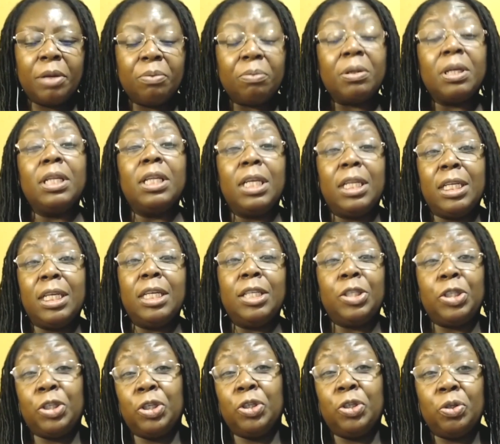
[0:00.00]
What he really
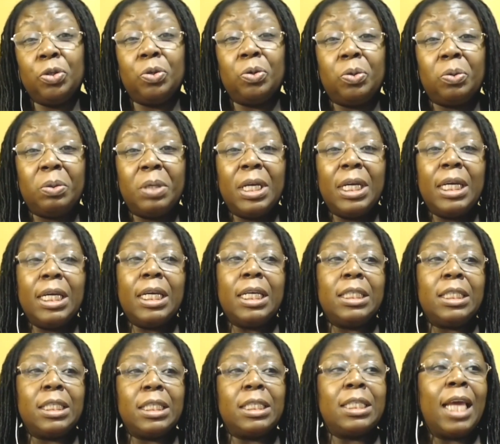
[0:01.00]
needs to do
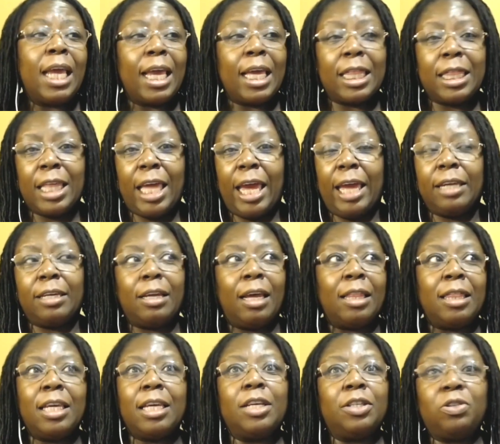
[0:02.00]
is to take that,
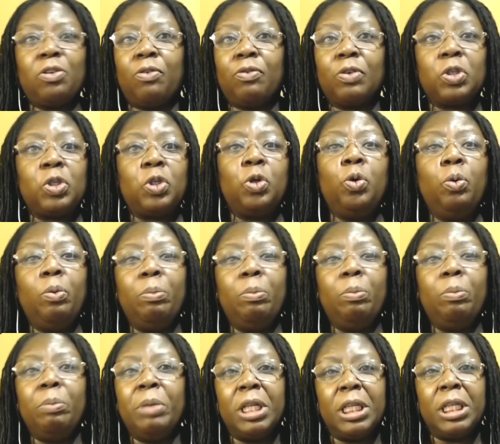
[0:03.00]
I think it's over $2
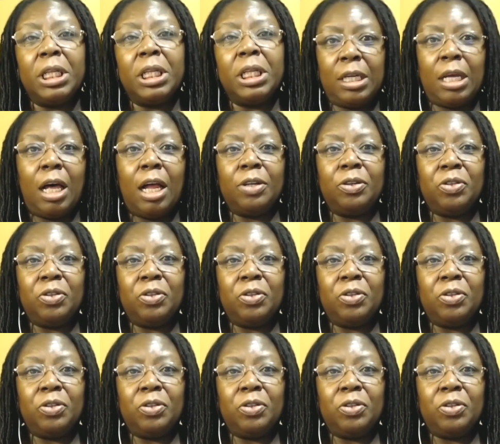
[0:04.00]
million